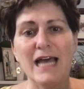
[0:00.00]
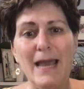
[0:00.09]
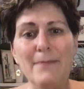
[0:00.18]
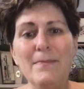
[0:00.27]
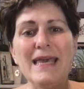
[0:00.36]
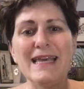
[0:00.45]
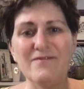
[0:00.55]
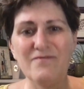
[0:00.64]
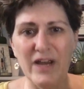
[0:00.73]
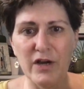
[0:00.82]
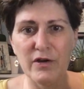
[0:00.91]
I make it
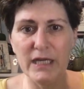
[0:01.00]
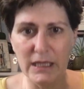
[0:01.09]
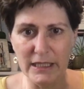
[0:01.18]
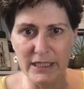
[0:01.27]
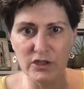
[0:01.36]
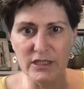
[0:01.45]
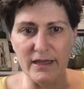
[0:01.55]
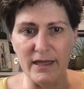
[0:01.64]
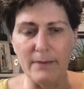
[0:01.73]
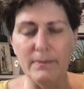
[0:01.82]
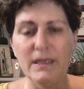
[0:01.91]
very clear to
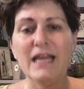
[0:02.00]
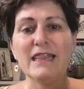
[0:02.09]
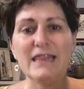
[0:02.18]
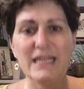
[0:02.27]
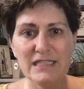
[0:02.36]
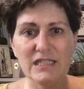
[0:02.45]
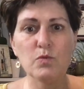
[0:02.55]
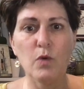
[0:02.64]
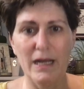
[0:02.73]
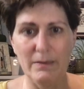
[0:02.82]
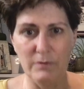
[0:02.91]
them, this is
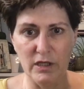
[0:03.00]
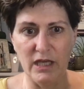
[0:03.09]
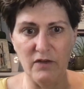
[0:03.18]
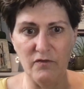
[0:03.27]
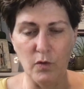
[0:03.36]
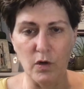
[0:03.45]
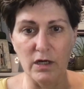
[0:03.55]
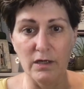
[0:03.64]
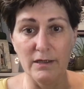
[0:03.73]
what I'm looking for.